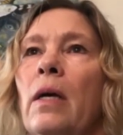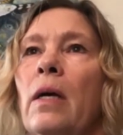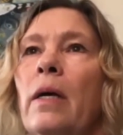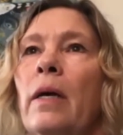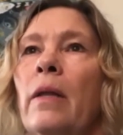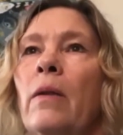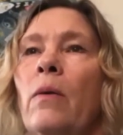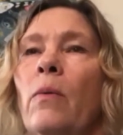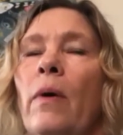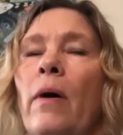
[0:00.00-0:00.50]

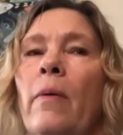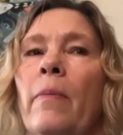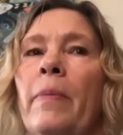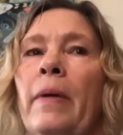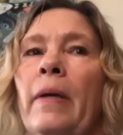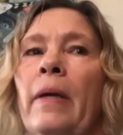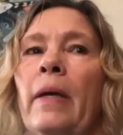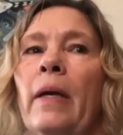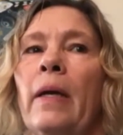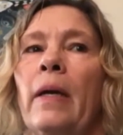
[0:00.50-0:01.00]
and the
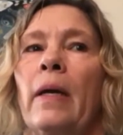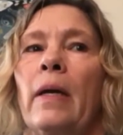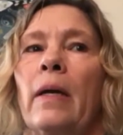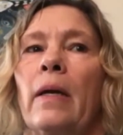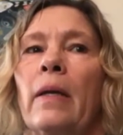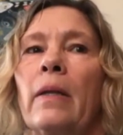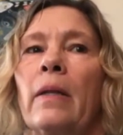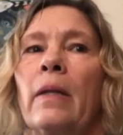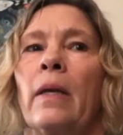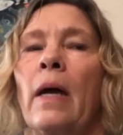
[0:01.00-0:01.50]
well-being
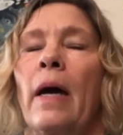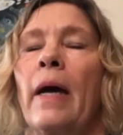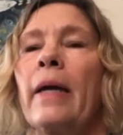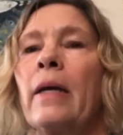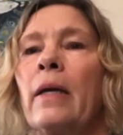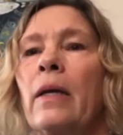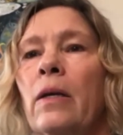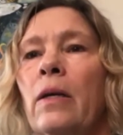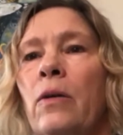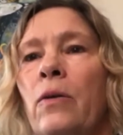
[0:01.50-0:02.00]
that I
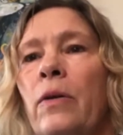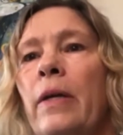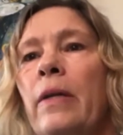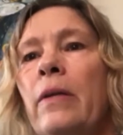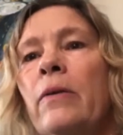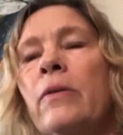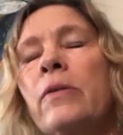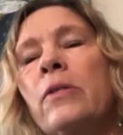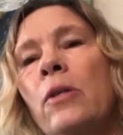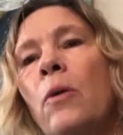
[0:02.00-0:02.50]
can create.
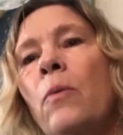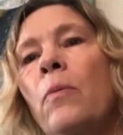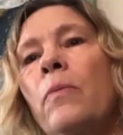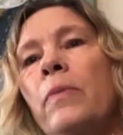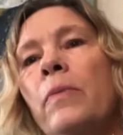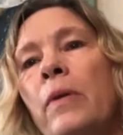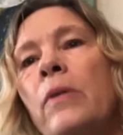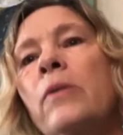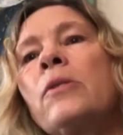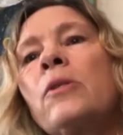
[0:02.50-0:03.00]
There's
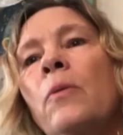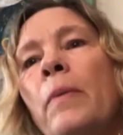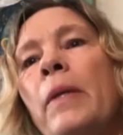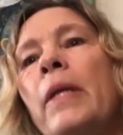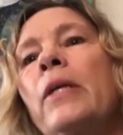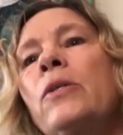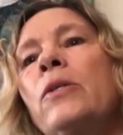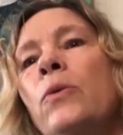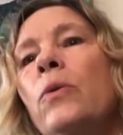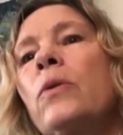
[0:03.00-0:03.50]
so
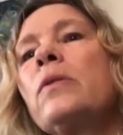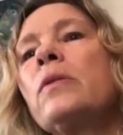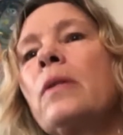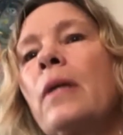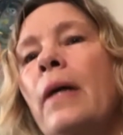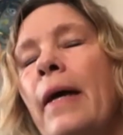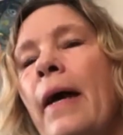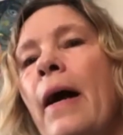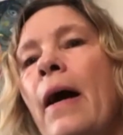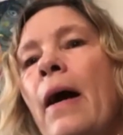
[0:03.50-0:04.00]
many tools that
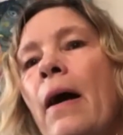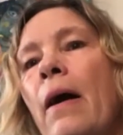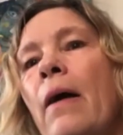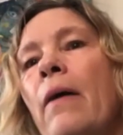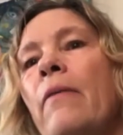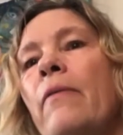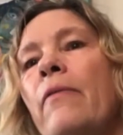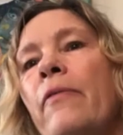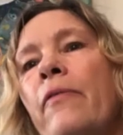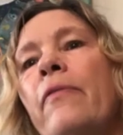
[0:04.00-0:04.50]
I
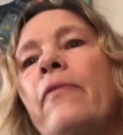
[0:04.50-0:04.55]
have,